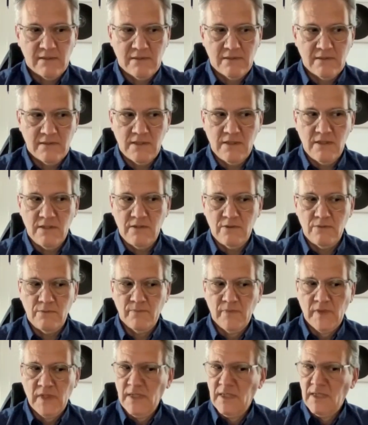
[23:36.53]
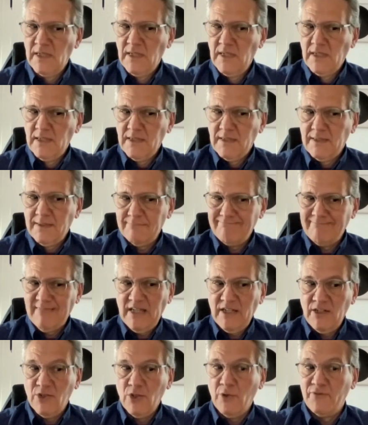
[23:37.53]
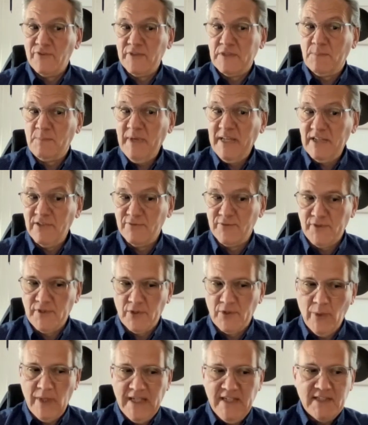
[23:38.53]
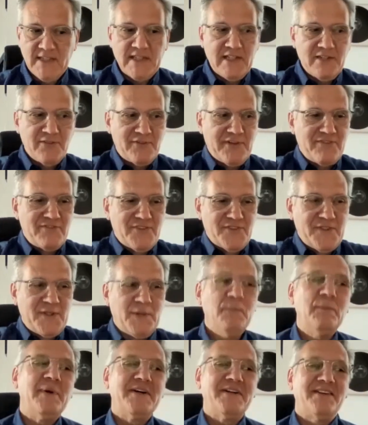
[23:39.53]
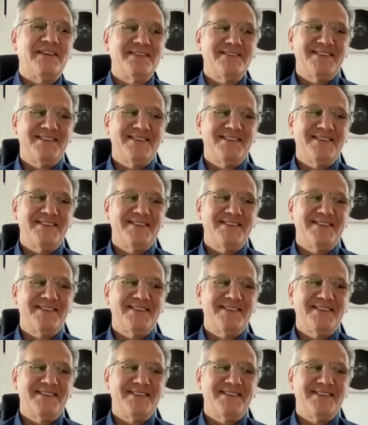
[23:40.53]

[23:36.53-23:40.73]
So I don't know if it's better for the quality of everything, but